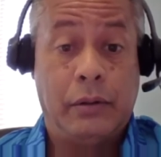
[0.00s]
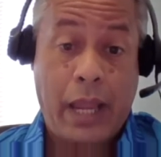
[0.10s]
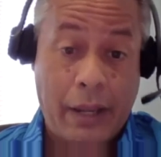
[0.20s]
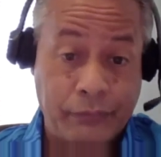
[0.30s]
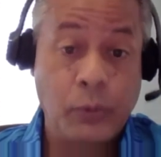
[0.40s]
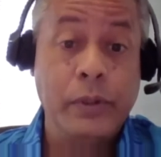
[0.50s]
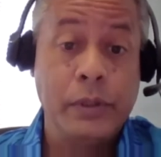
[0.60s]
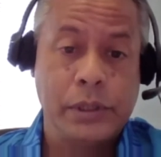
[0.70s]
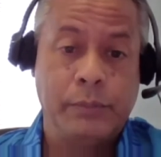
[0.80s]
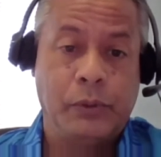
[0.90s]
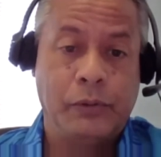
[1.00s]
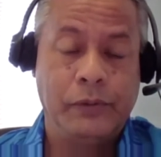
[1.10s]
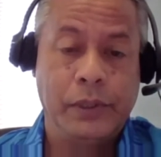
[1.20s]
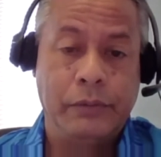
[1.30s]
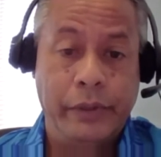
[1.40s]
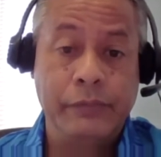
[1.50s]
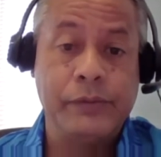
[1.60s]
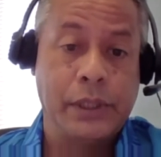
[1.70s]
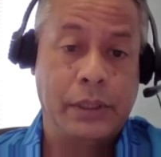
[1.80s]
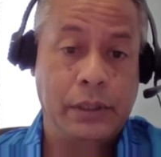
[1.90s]
have ownership over the
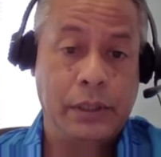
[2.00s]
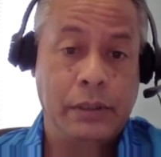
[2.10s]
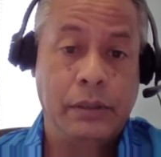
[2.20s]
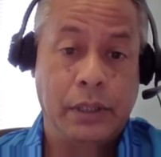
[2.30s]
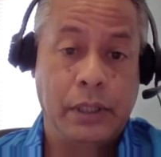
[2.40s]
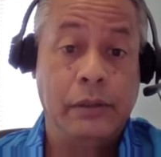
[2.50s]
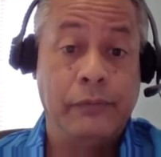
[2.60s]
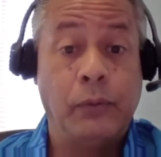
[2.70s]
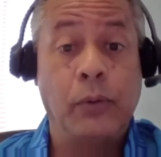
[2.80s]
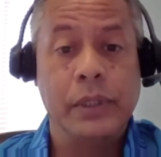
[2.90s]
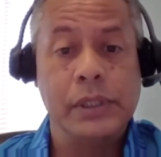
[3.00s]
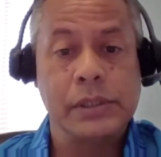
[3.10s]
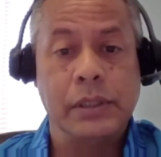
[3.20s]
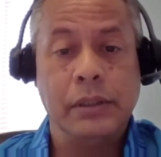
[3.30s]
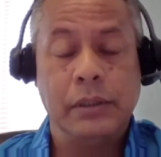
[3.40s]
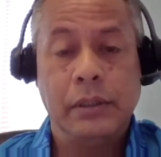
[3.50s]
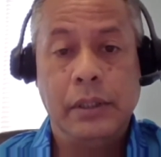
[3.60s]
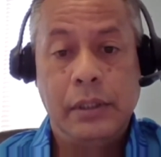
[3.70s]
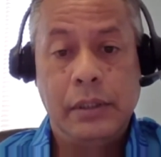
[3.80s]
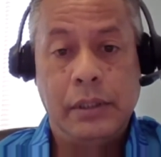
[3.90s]
reefs and the and the forests.
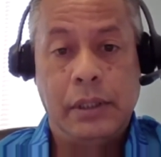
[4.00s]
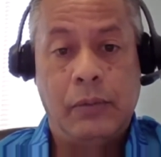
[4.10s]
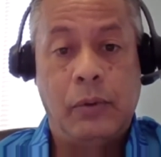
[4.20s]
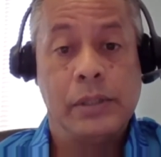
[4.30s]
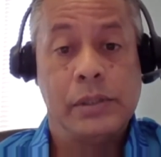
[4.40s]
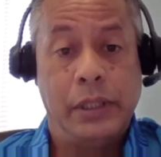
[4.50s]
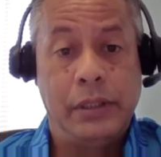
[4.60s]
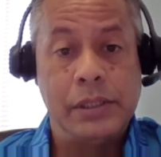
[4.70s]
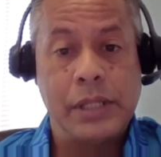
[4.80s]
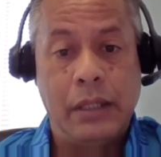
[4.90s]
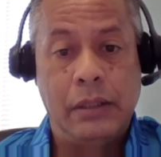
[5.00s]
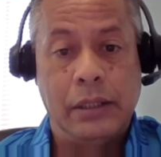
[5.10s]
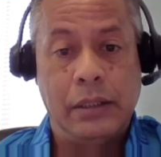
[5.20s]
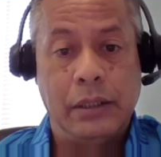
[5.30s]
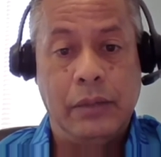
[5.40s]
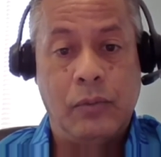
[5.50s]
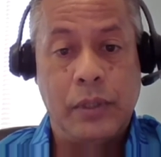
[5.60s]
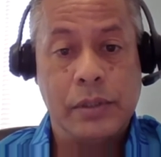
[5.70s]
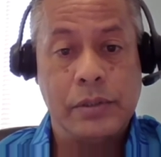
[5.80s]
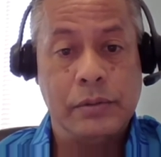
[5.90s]
Uh, once they decide that they
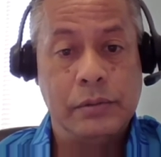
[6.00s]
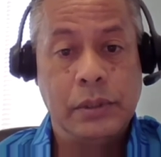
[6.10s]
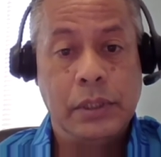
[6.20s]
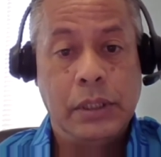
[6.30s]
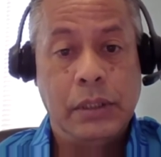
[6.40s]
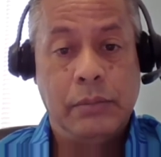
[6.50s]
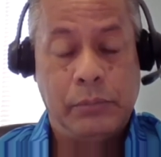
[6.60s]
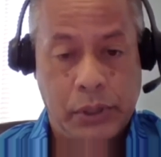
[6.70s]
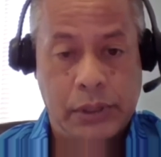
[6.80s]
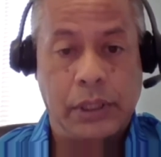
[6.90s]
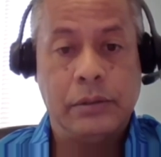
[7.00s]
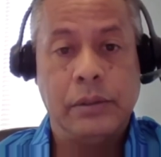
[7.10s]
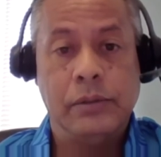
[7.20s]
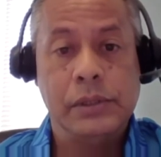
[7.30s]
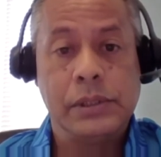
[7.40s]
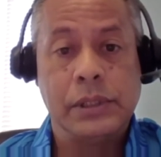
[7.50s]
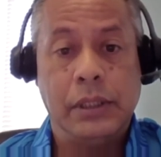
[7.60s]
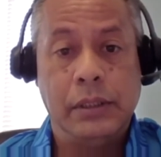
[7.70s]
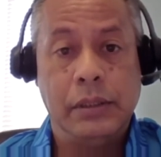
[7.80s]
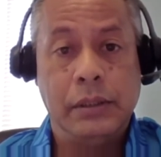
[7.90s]
want to protect those, then
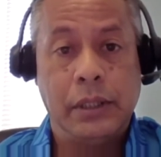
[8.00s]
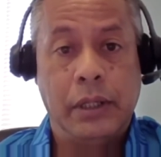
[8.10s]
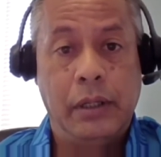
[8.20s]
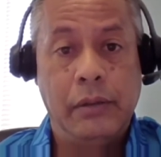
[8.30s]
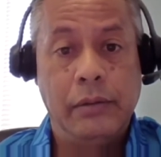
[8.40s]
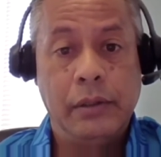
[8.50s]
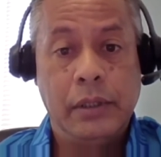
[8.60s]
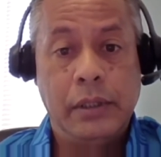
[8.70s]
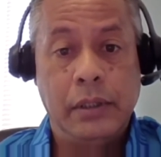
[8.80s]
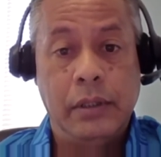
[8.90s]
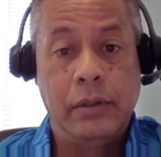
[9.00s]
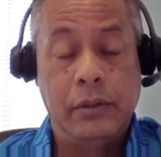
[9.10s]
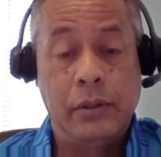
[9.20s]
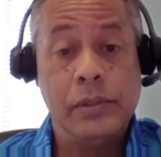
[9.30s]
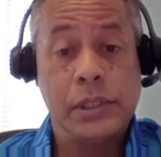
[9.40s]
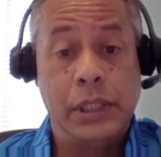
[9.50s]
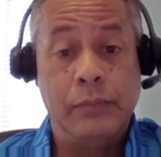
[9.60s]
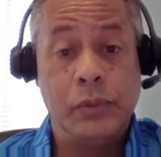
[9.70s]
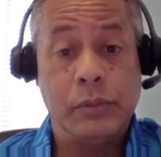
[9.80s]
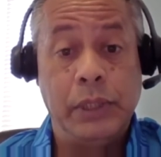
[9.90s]
uh, you know those seem
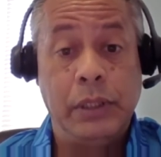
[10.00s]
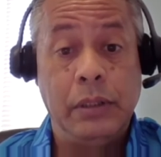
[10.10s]
to be